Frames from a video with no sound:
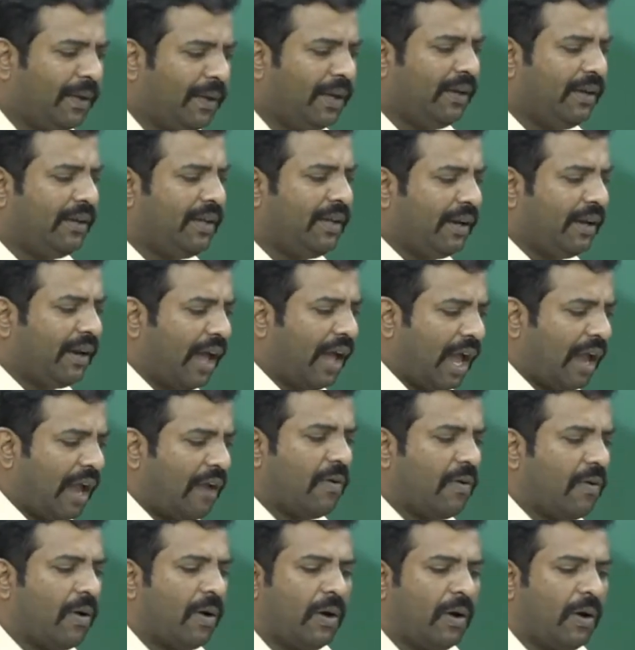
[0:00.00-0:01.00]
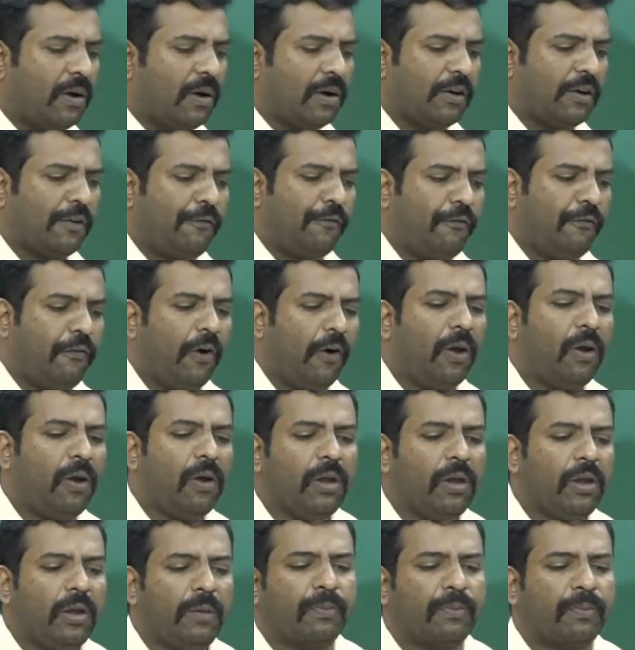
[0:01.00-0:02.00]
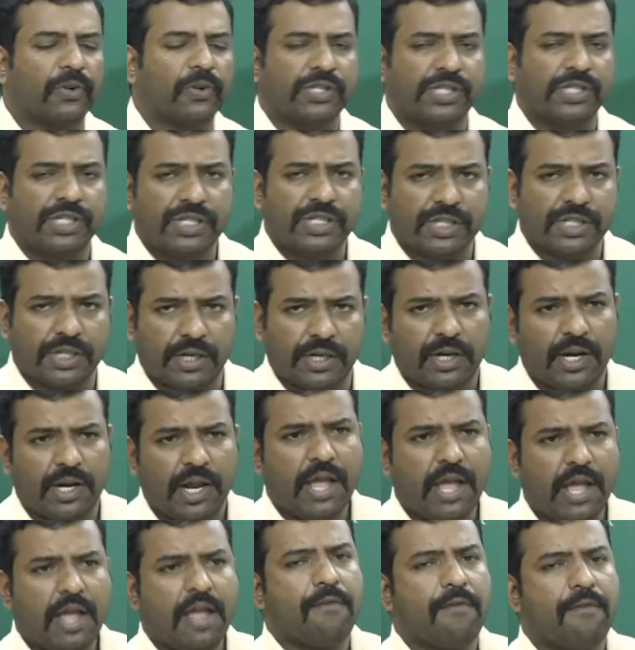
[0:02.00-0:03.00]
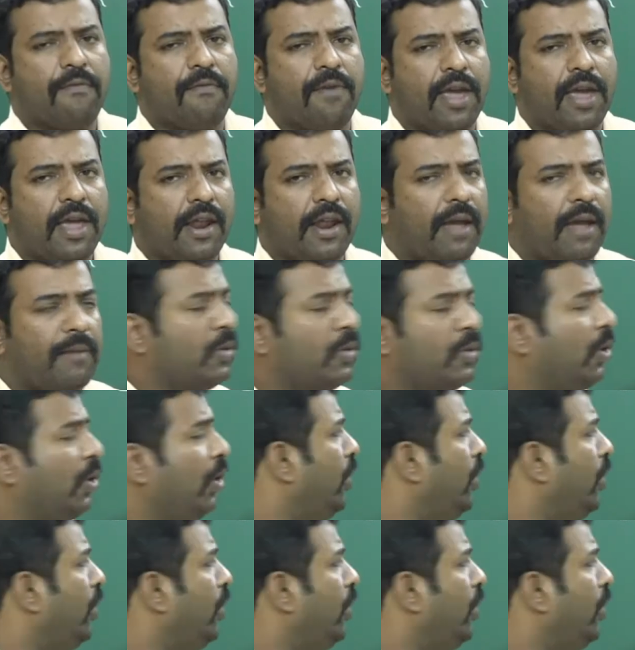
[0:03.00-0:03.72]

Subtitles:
me derive or follow a procedure where I am